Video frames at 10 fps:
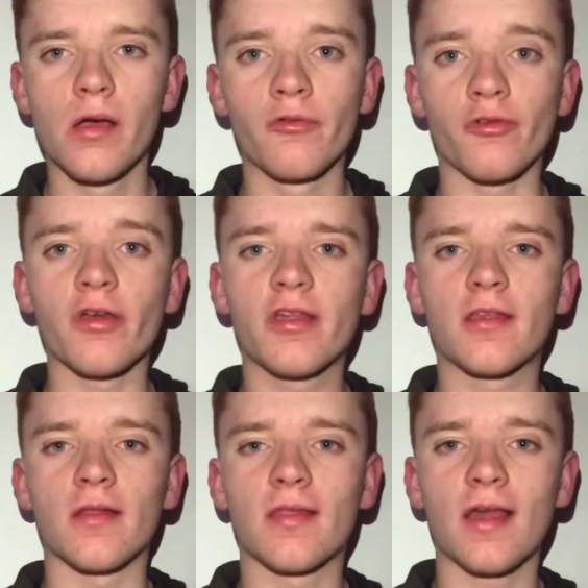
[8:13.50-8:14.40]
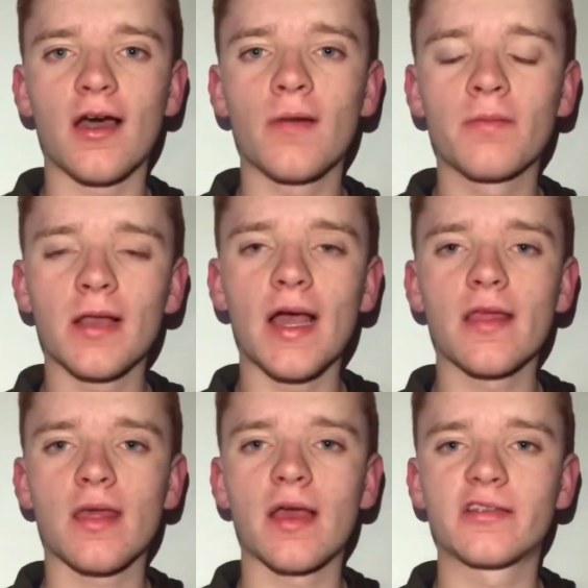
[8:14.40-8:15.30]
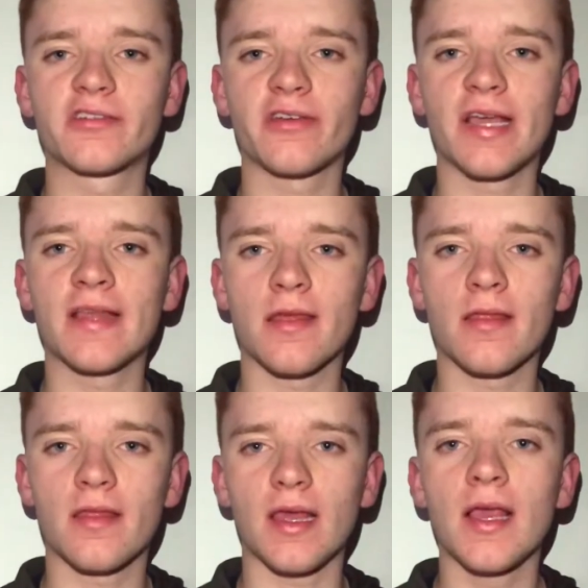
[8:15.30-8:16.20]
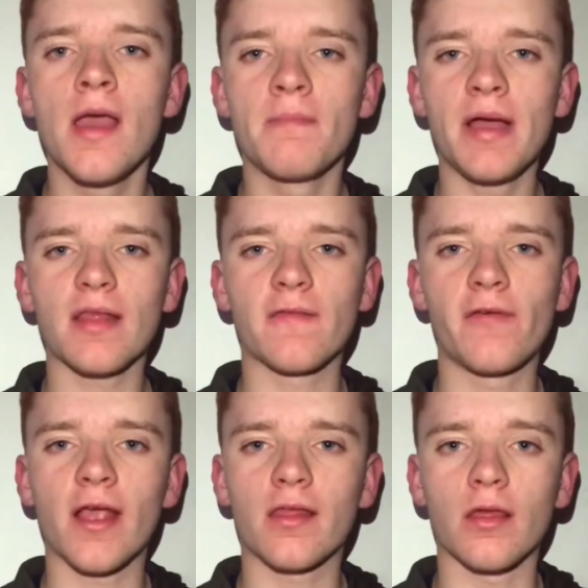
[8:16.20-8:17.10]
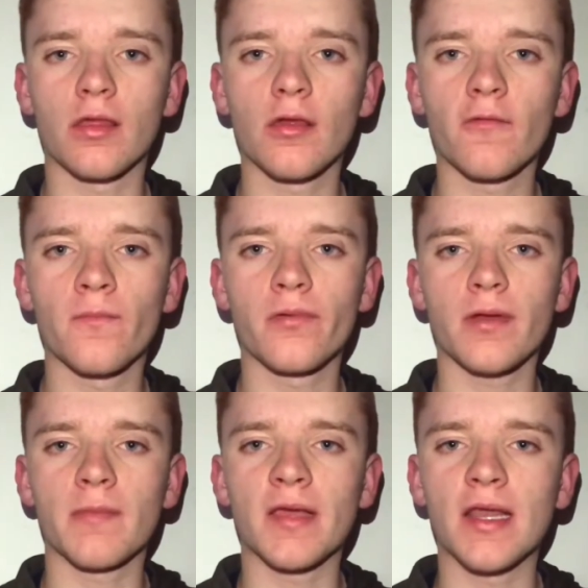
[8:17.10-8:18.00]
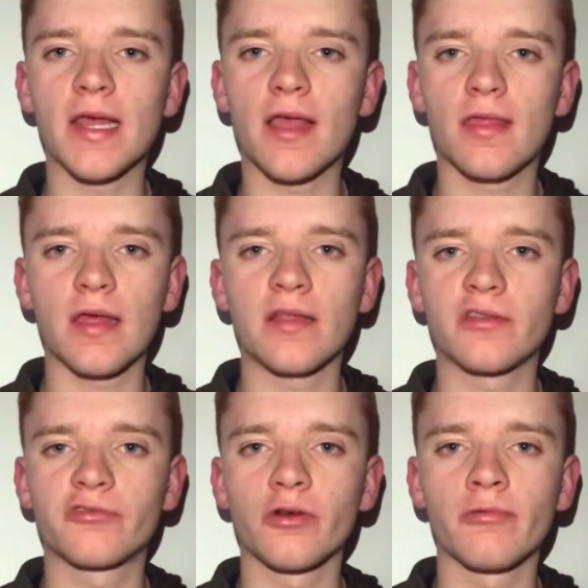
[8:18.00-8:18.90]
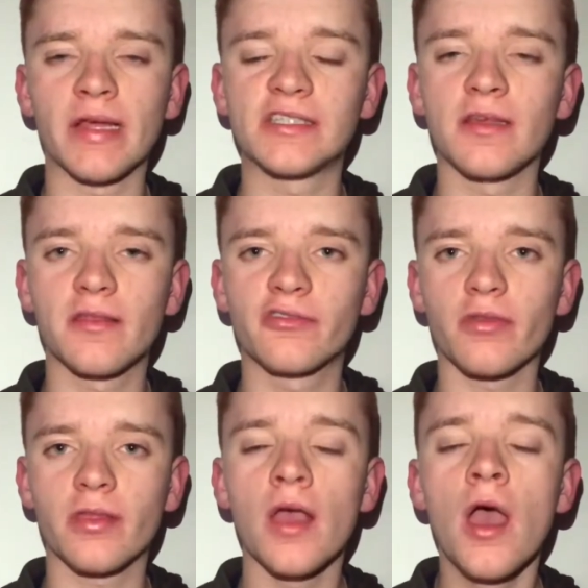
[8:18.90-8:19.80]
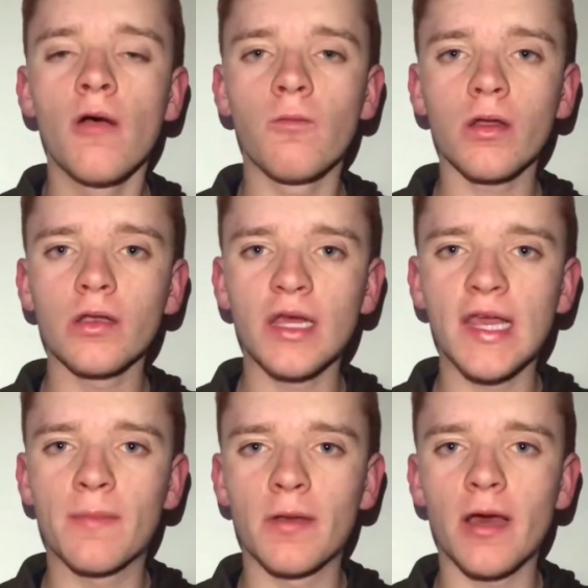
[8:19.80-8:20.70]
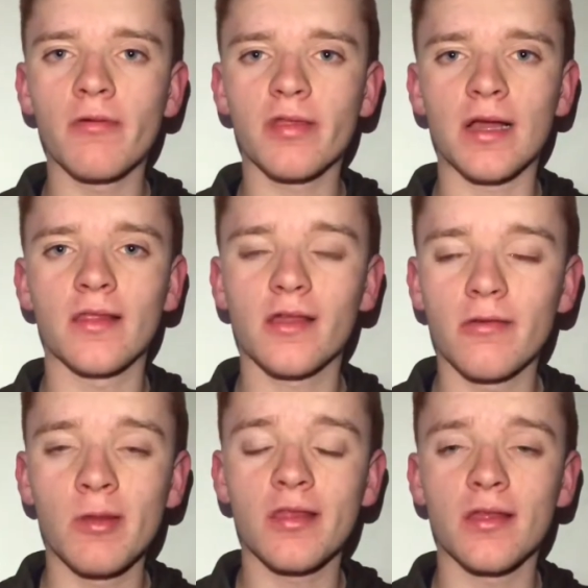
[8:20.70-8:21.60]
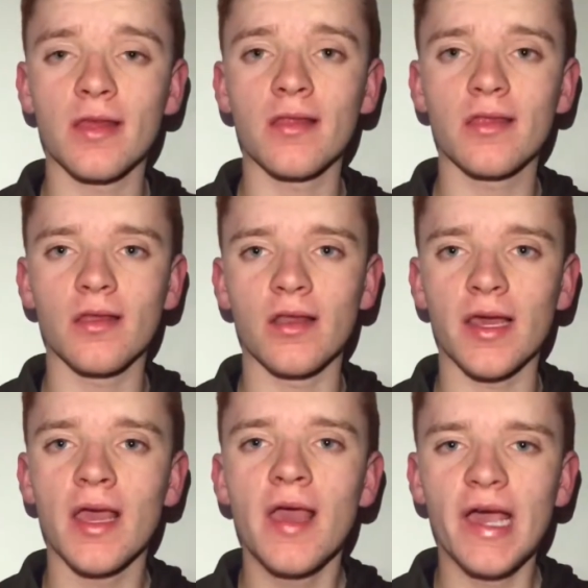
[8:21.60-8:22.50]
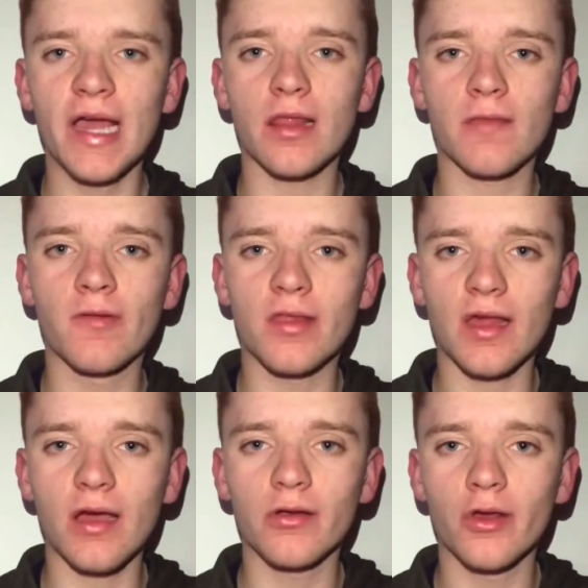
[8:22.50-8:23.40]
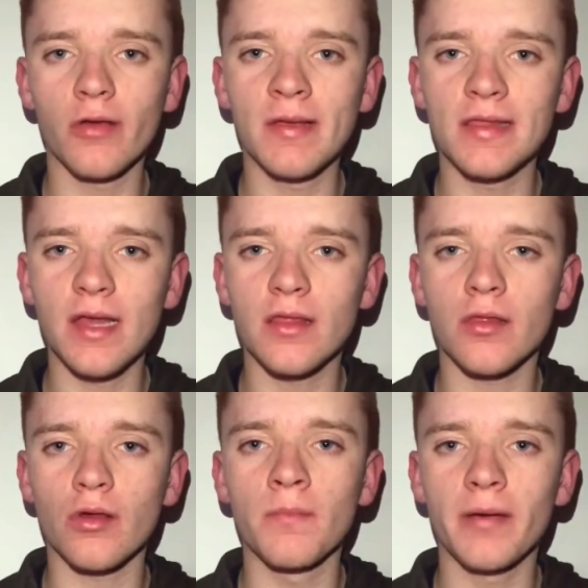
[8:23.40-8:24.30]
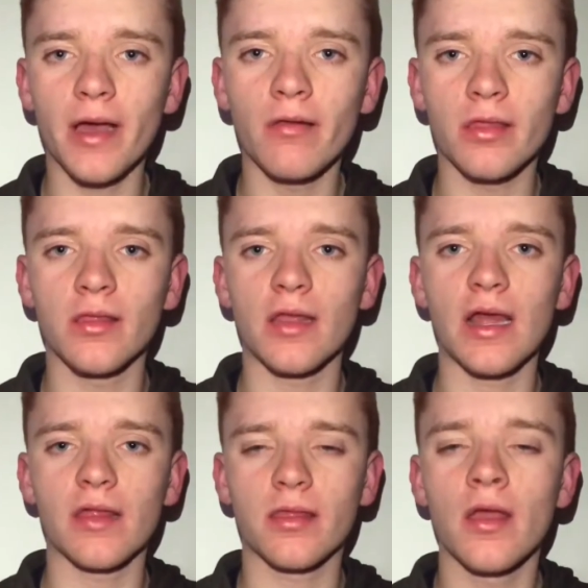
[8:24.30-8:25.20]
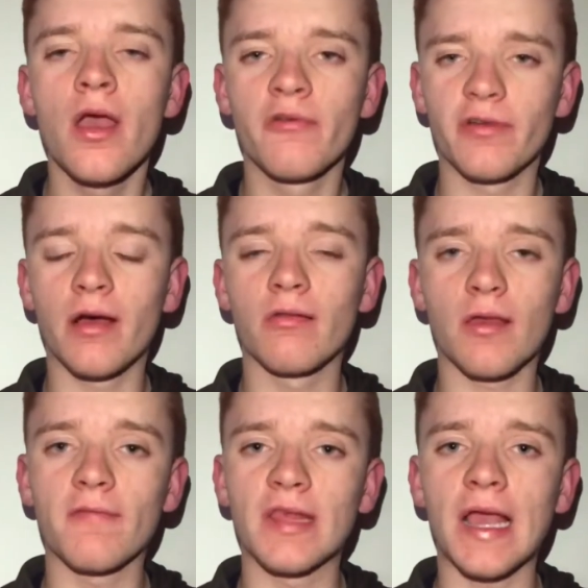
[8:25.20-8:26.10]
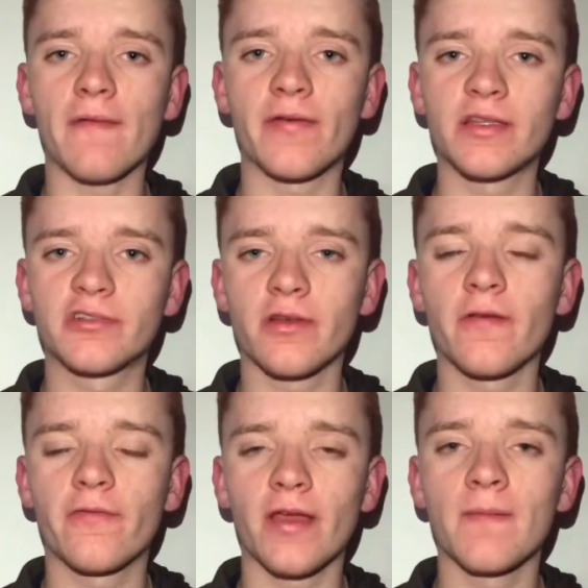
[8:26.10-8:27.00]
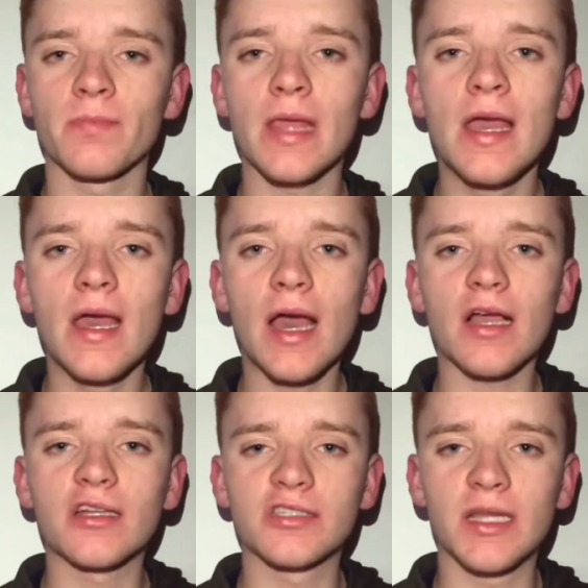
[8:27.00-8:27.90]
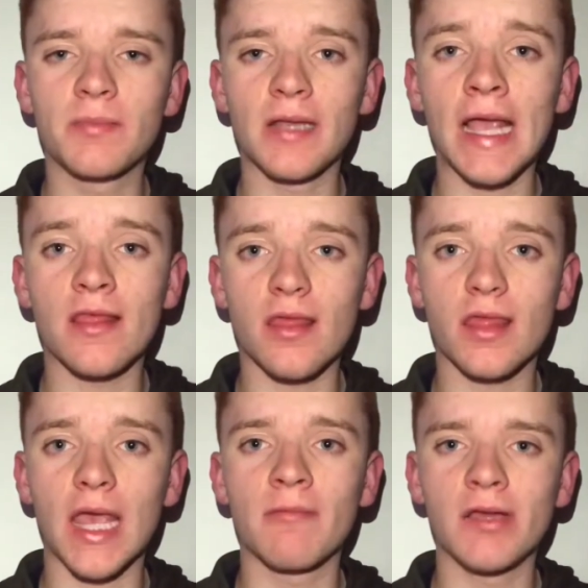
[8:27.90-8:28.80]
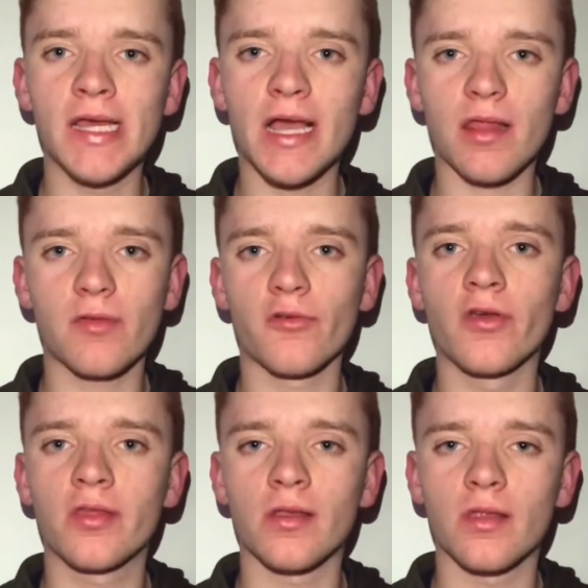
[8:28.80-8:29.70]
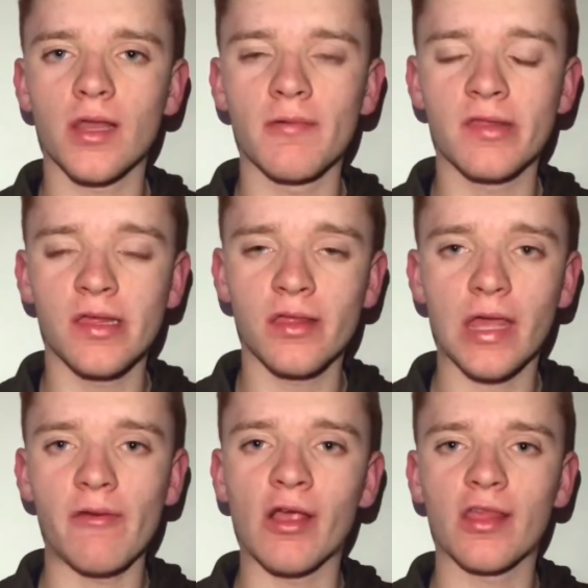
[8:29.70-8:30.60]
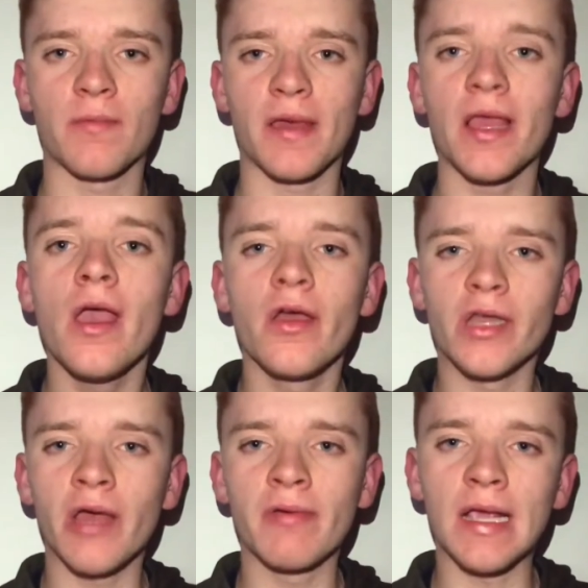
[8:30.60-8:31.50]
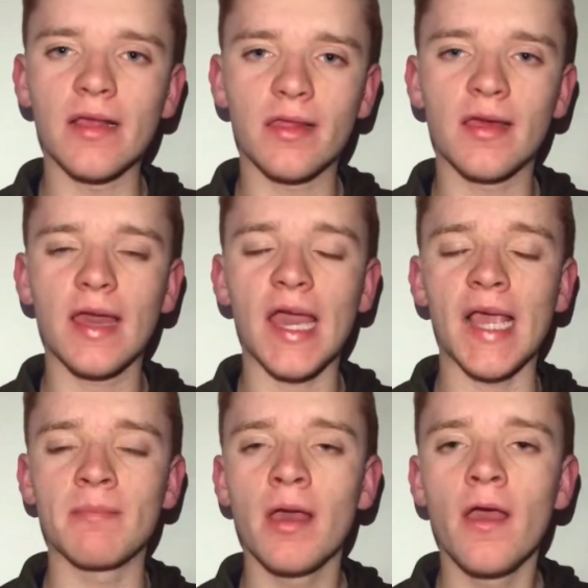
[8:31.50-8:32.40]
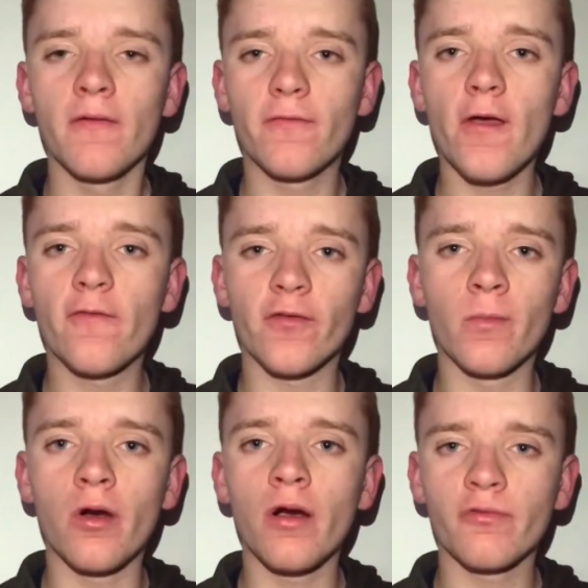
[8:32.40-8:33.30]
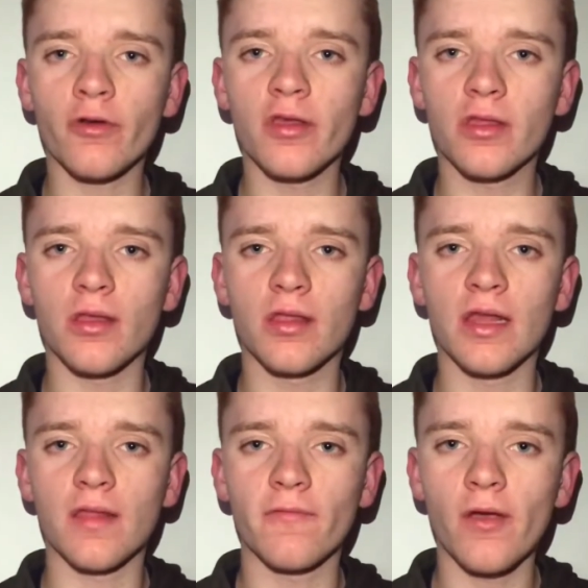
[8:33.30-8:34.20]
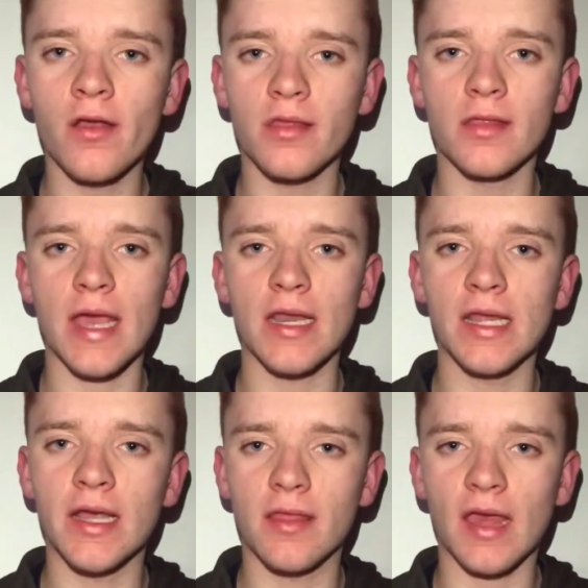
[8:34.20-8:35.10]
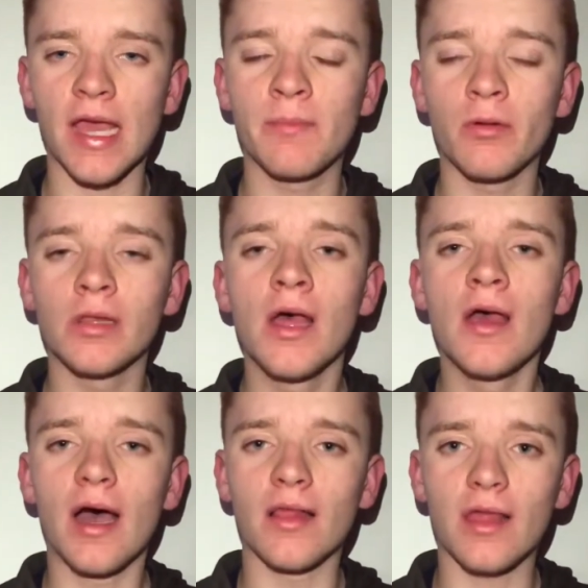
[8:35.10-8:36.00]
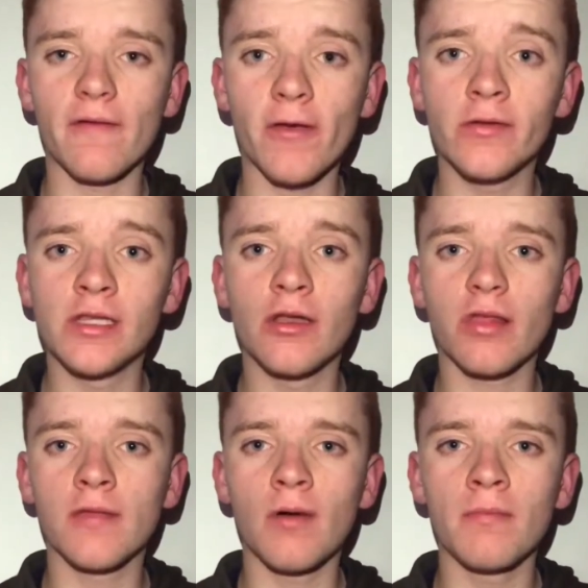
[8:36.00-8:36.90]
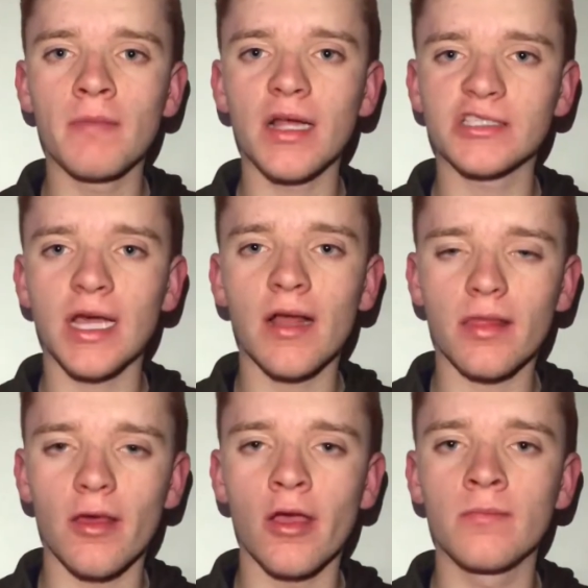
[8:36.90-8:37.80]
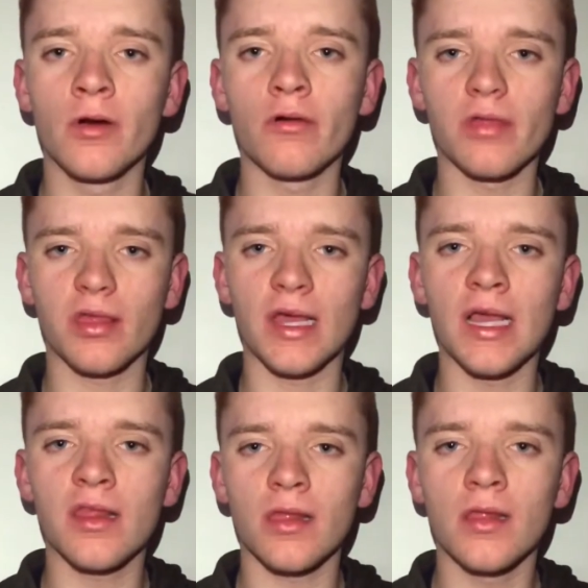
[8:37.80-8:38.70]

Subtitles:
Royston Town plied their trade in the Bet-Victor Southern Premier League Central, which is just 1 league below us, and coincidentally, Hensford Town, who we did dump out in the last round of the FA Trophy, actually play in the same league as Royston, so it is going to be no easy game. Furthermore, Royston sit 3rd in their league table and have only lost 1 match at home all season,